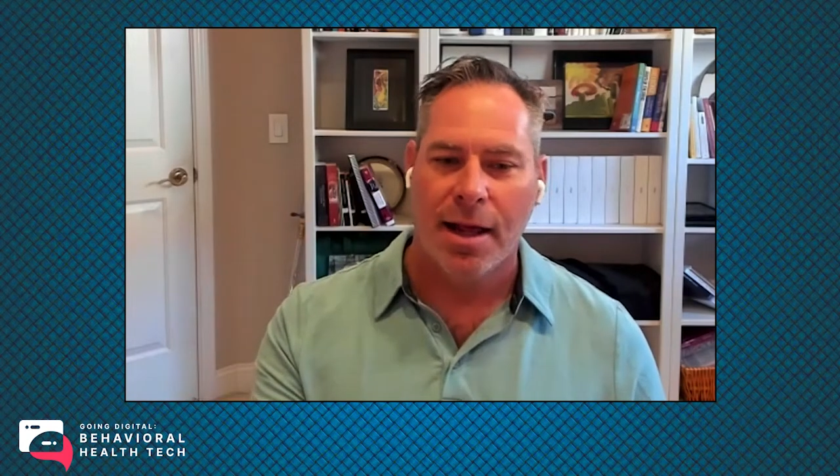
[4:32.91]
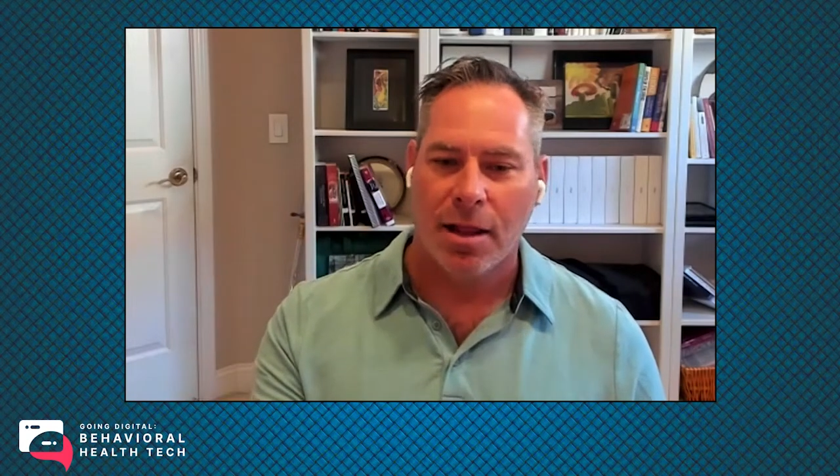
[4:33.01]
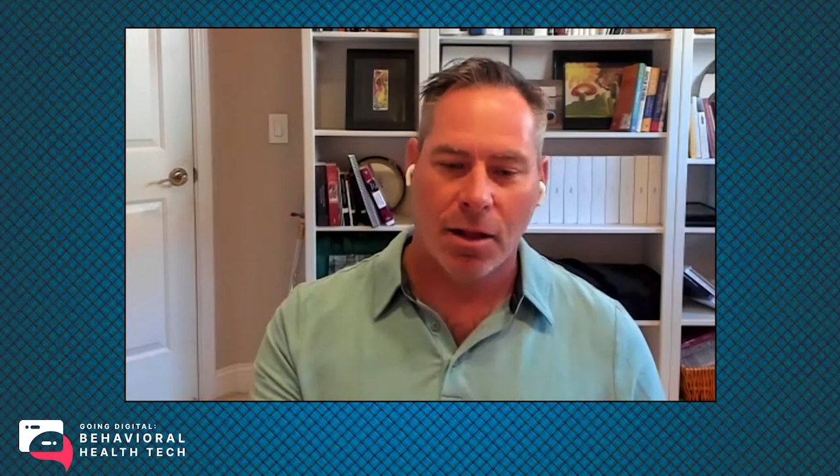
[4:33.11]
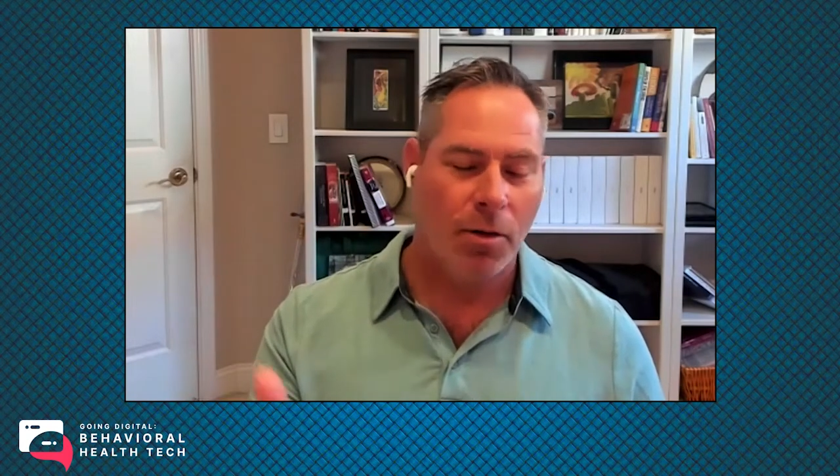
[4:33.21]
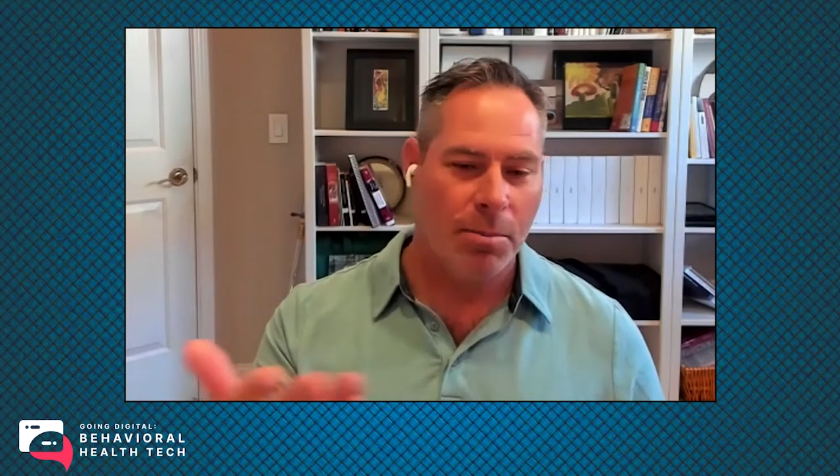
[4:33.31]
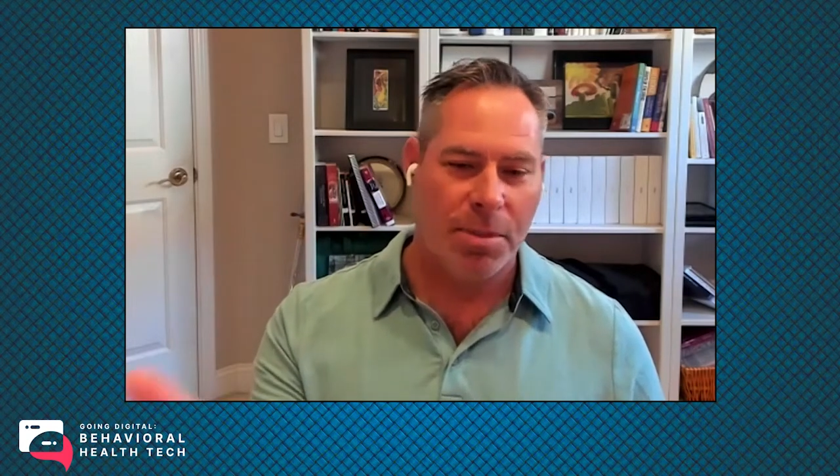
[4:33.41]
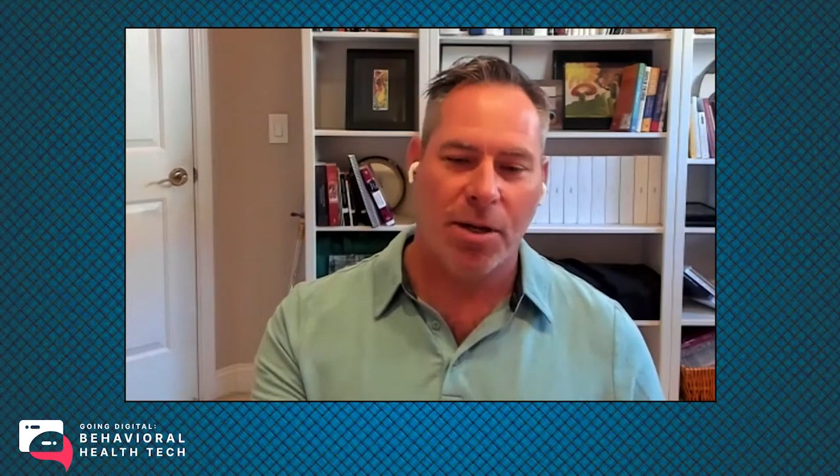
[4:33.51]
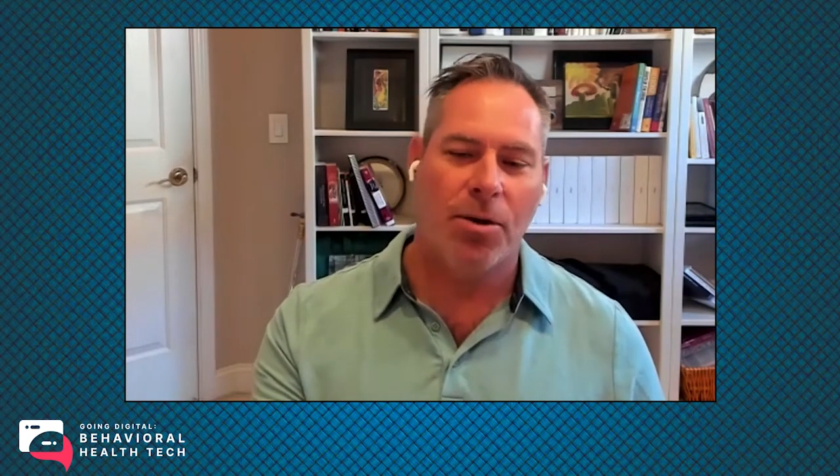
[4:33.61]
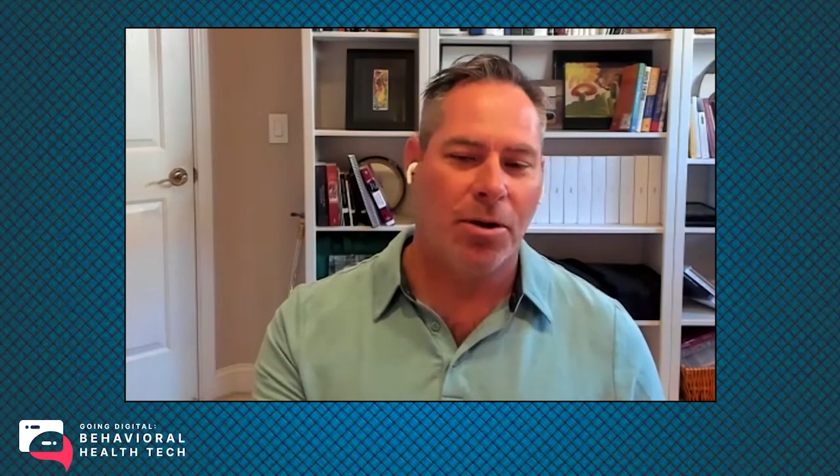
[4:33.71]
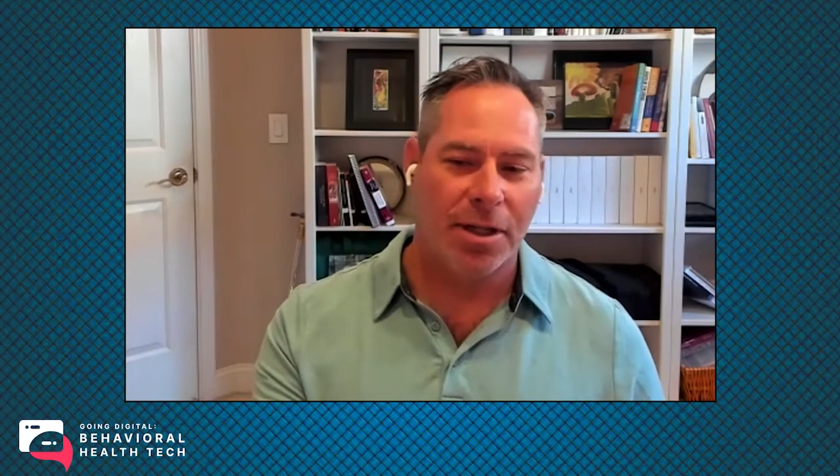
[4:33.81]
lo and
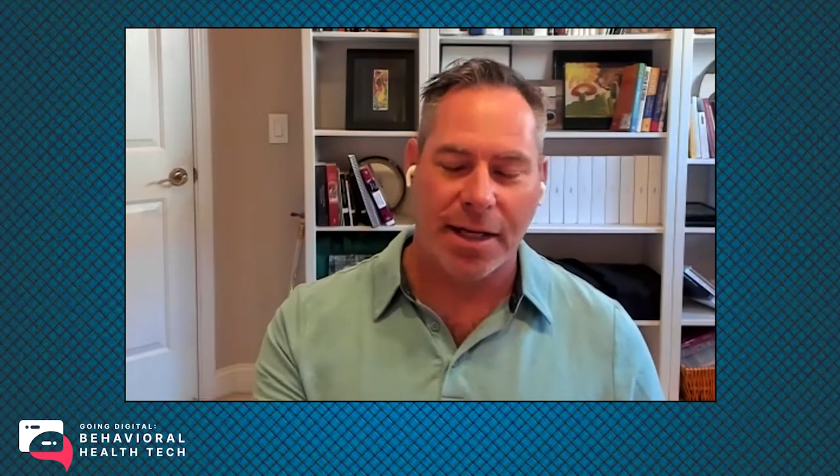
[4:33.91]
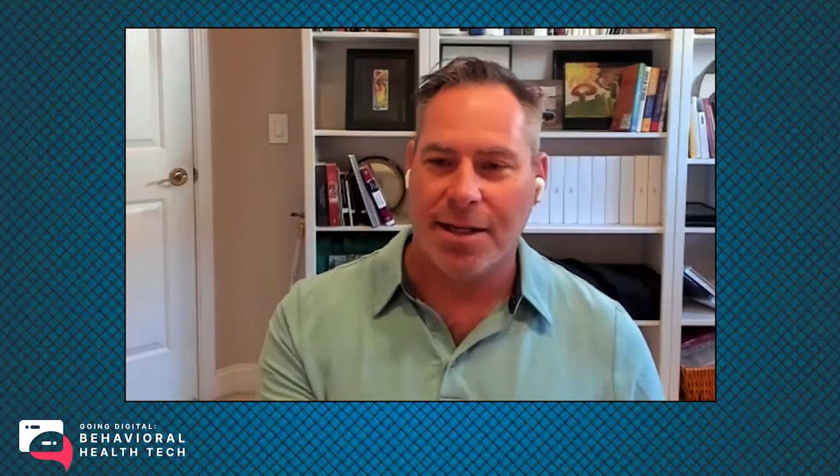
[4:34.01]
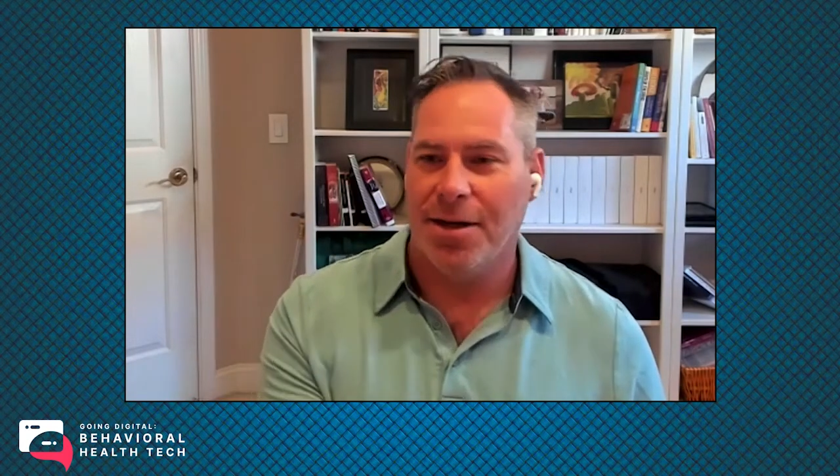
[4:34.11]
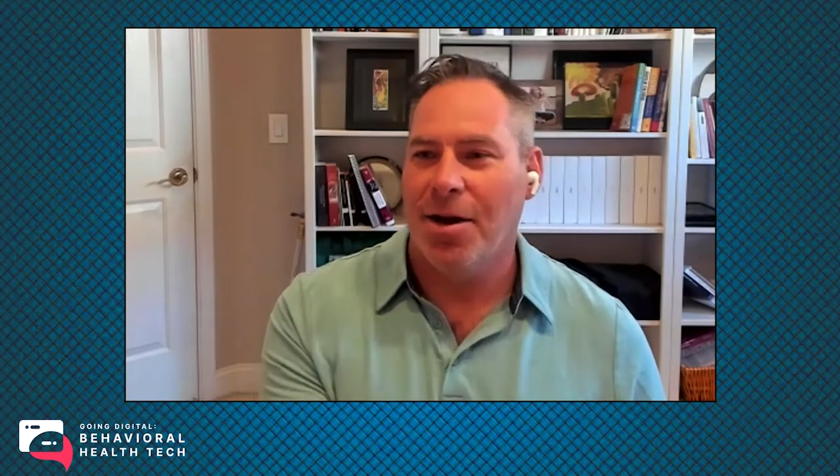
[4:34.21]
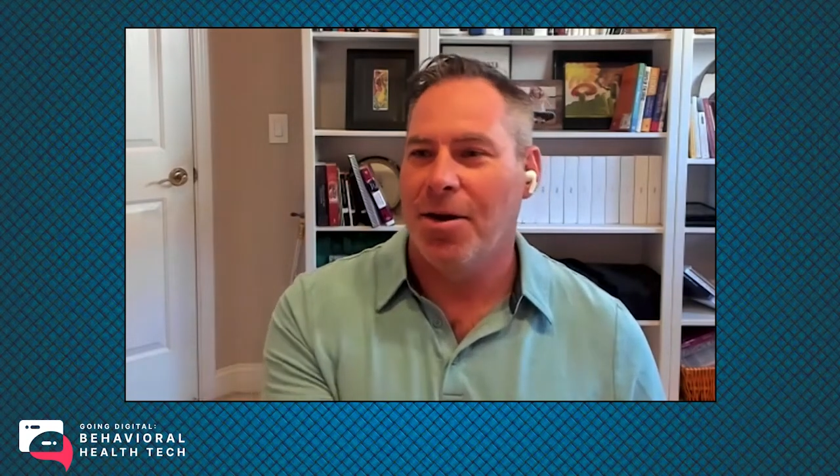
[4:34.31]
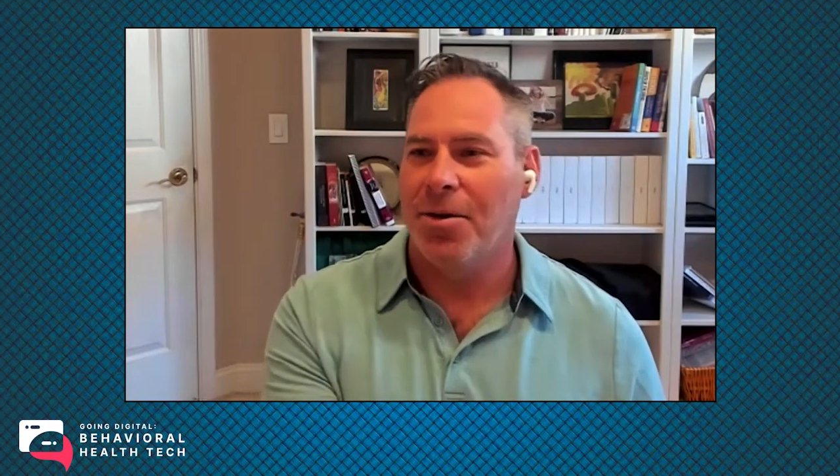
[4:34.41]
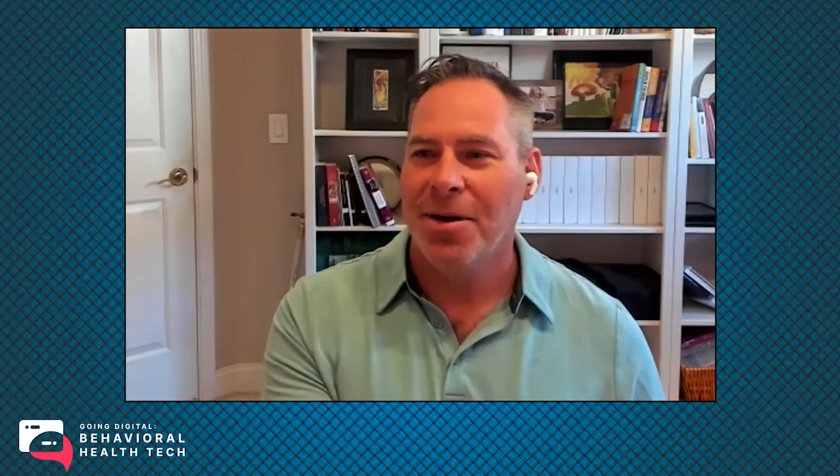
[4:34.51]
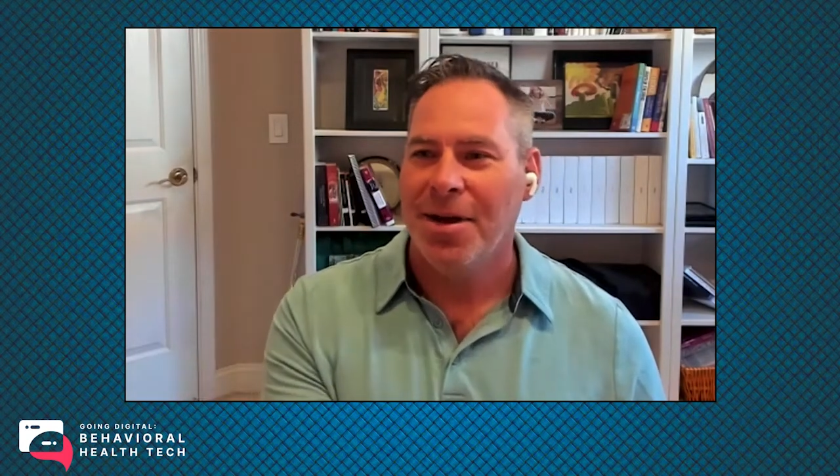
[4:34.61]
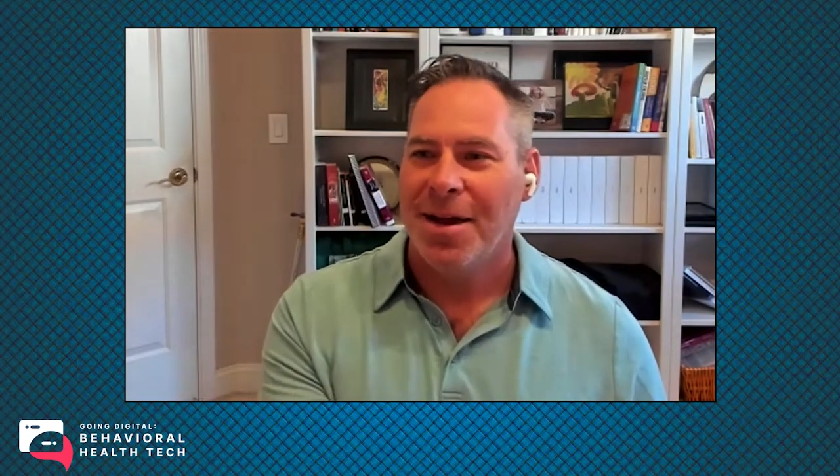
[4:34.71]
behold i didn't know